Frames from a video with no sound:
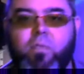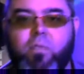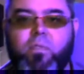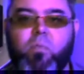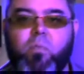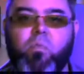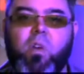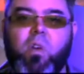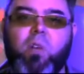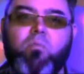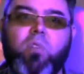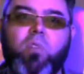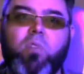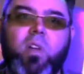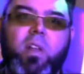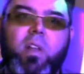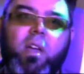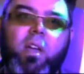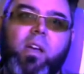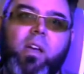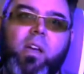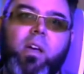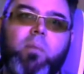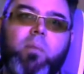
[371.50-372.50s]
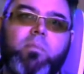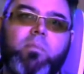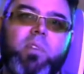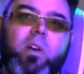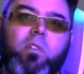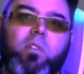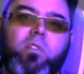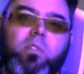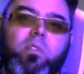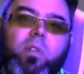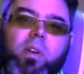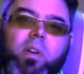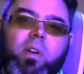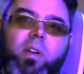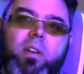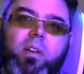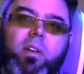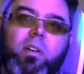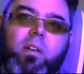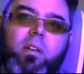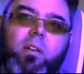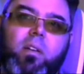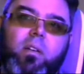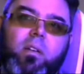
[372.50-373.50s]
from what I'm reading, it comes out to like
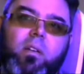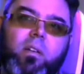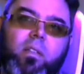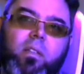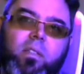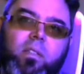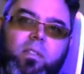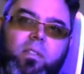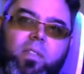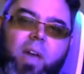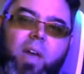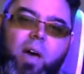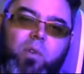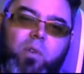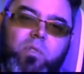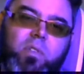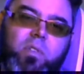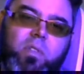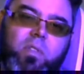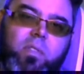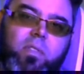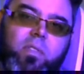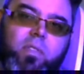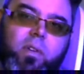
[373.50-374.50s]
1,000th